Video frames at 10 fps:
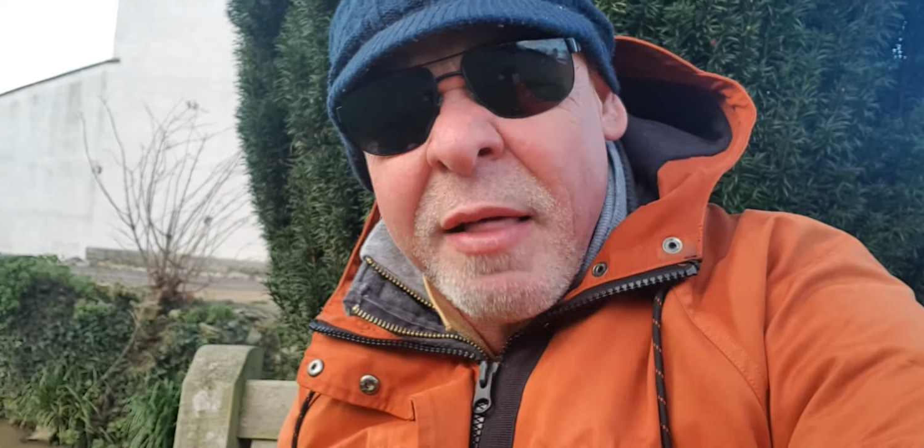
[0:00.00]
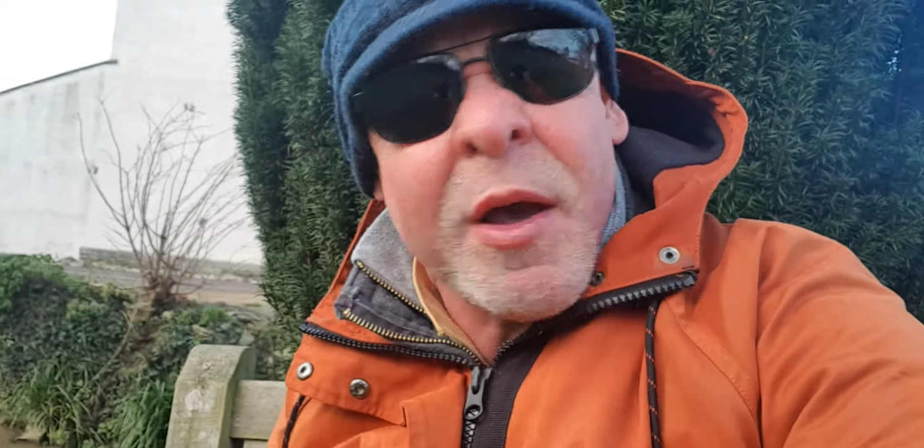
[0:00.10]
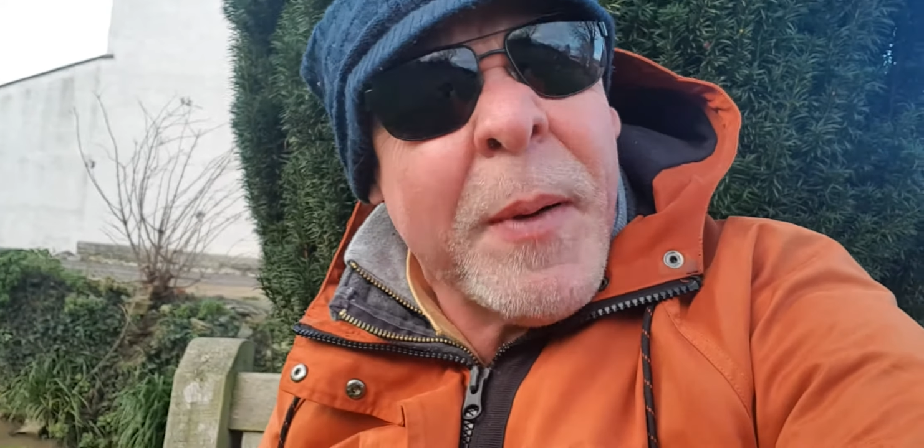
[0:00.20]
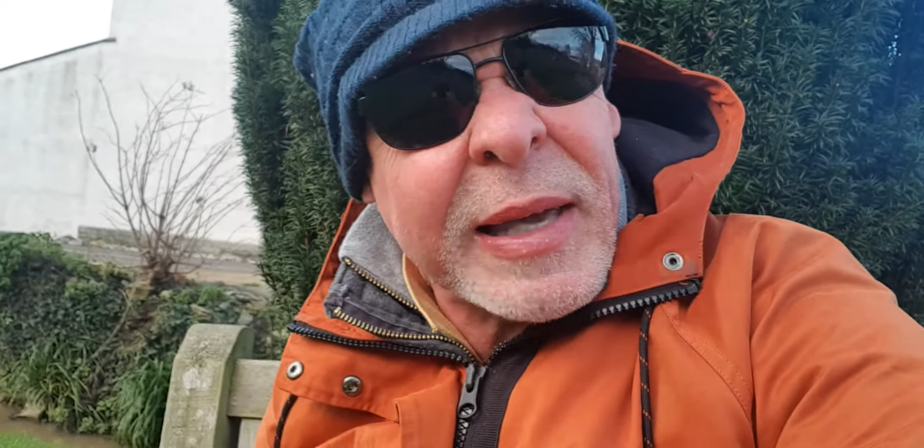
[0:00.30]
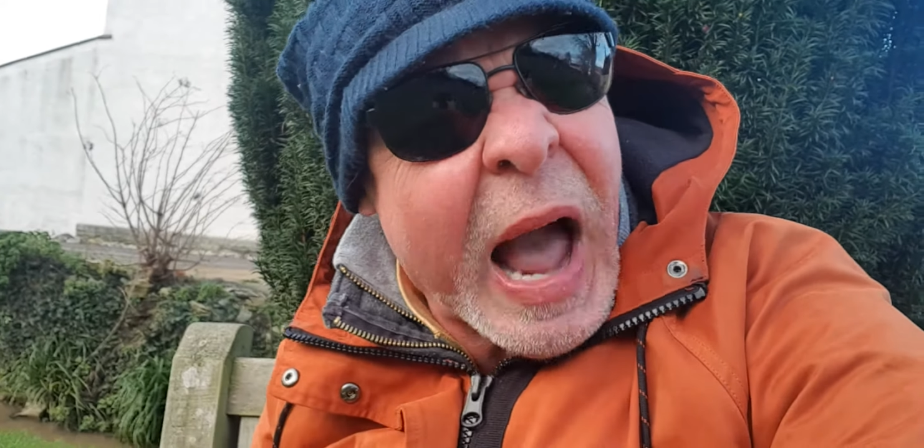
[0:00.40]

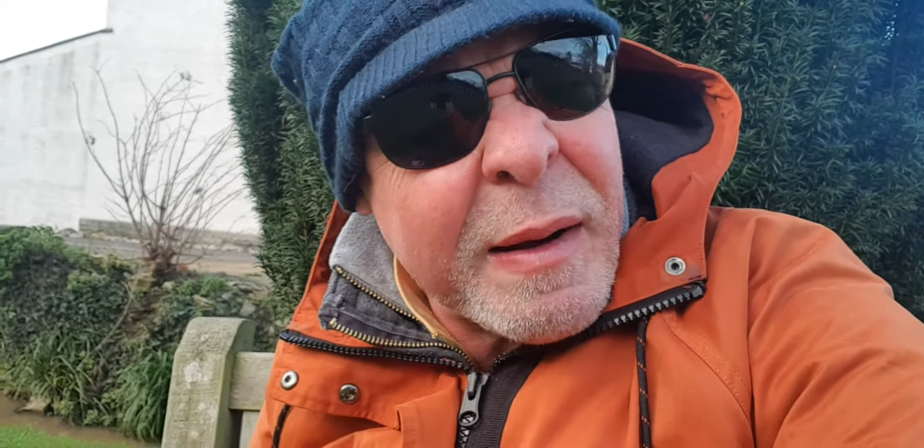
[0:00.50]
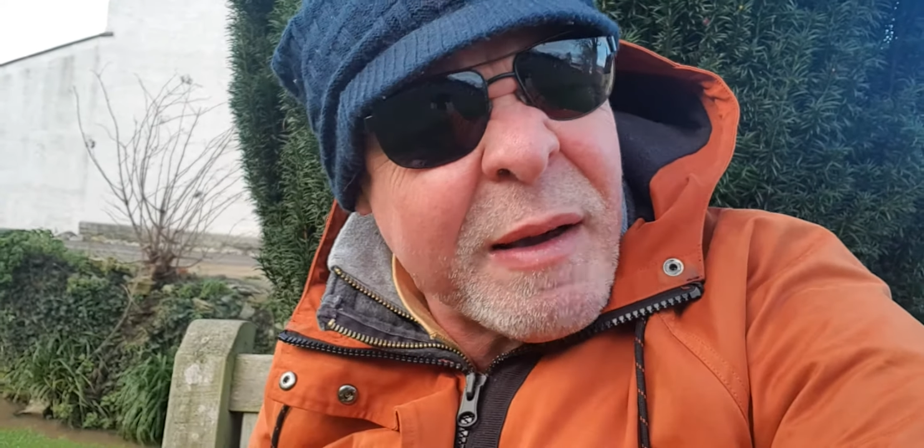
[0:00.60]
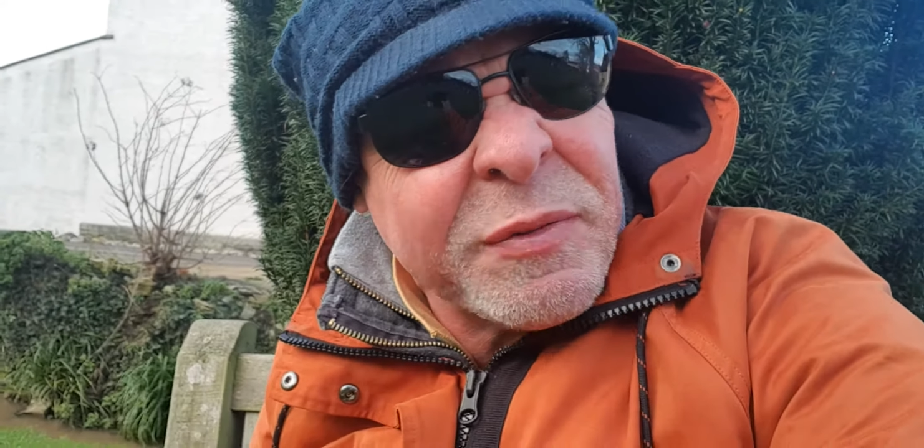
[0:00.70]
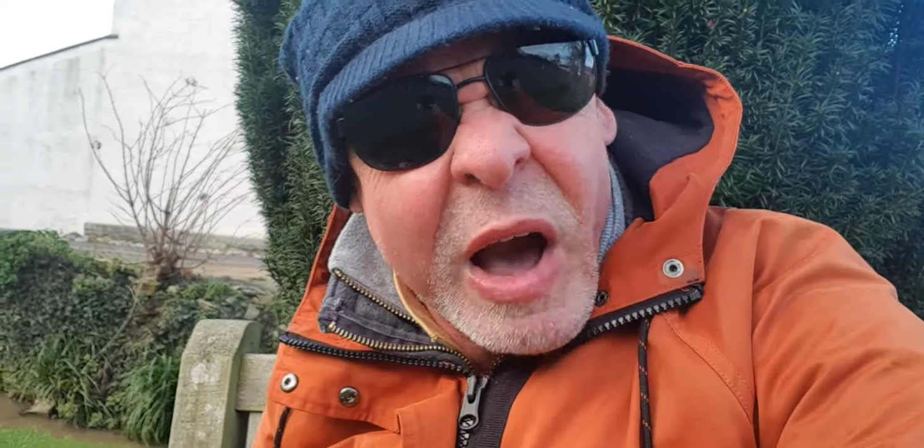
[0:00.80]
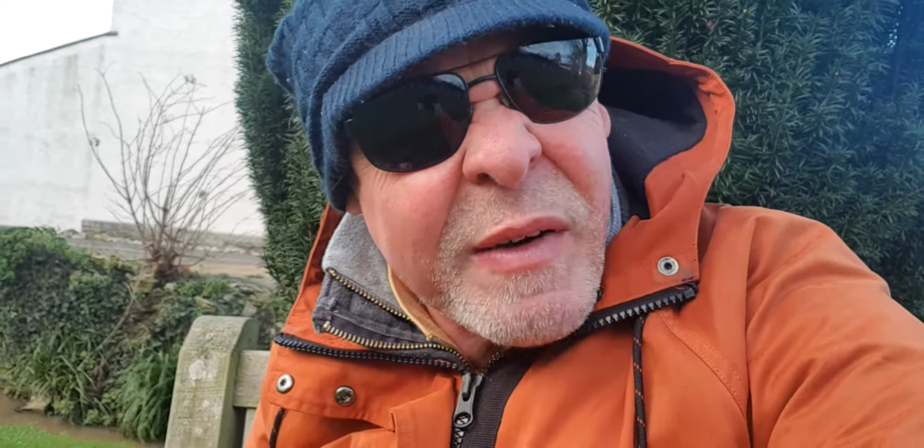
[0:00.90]

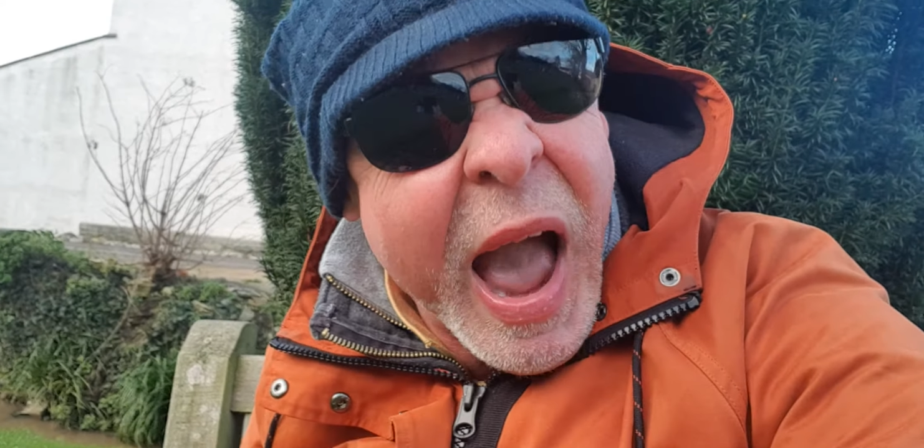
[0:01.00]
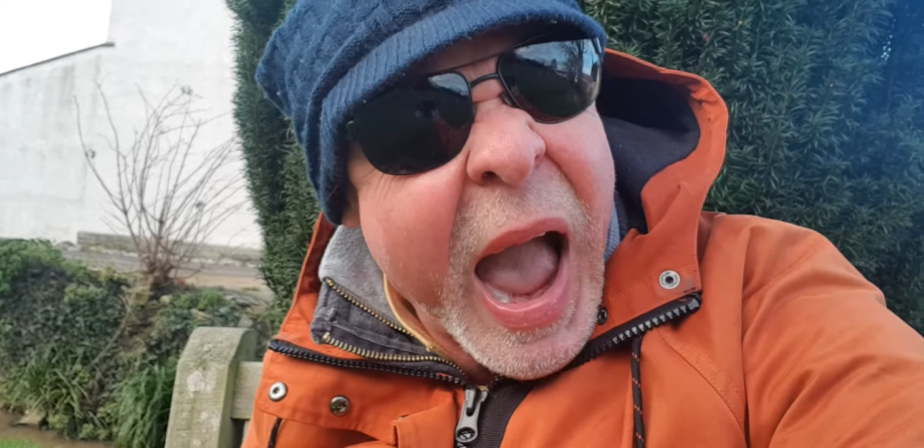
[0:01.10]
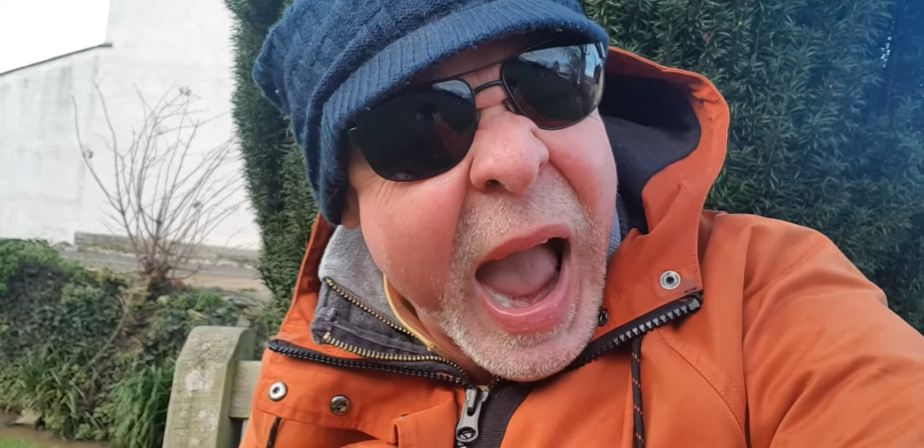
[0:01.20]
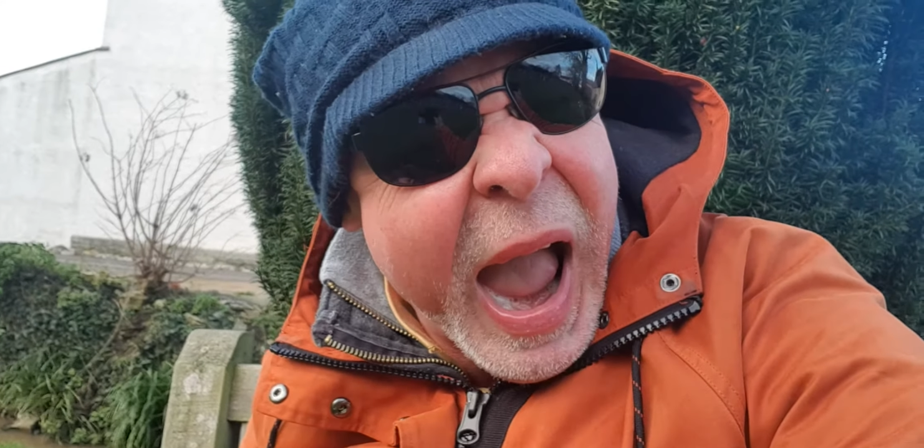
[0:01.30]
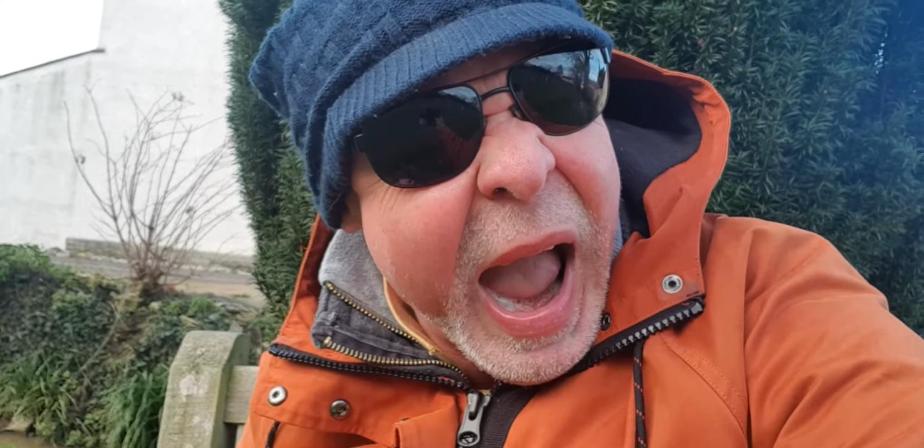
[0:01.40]
supercarrier of
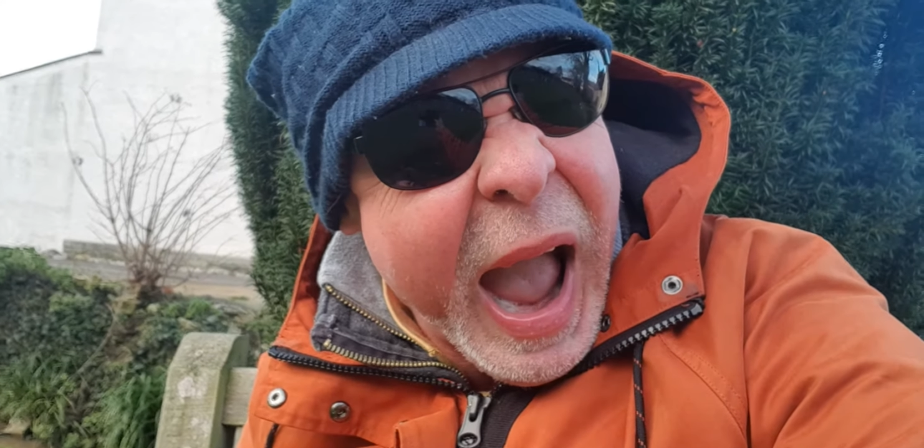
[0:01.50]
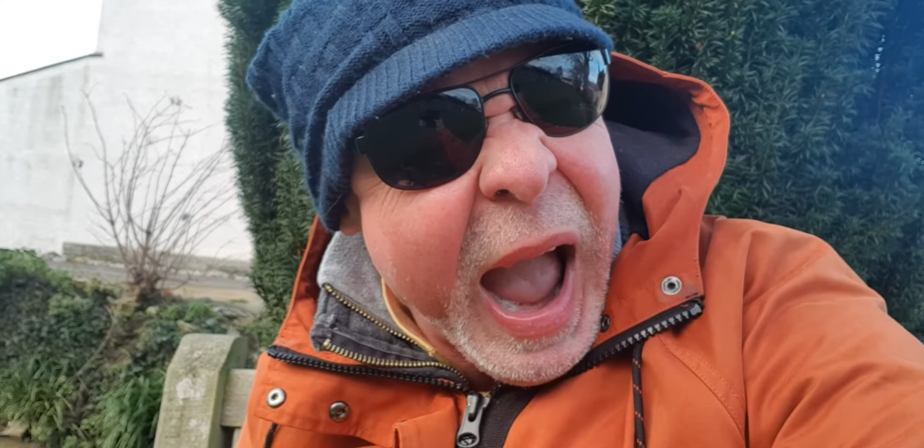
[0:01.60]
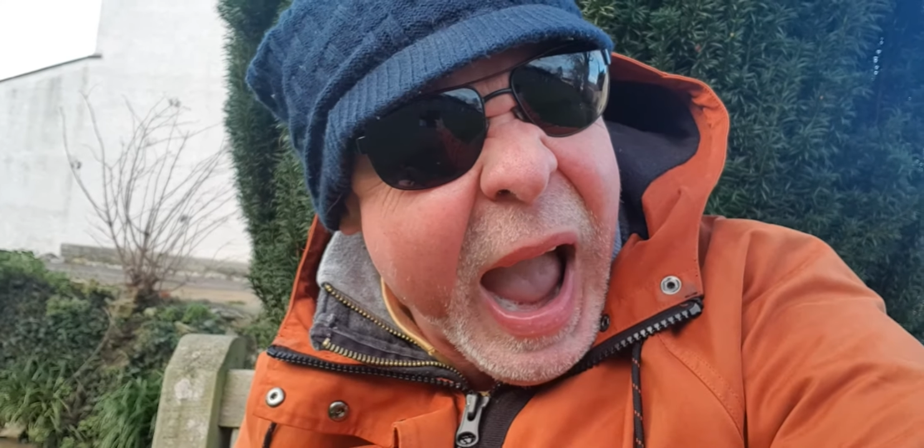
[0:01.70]
color.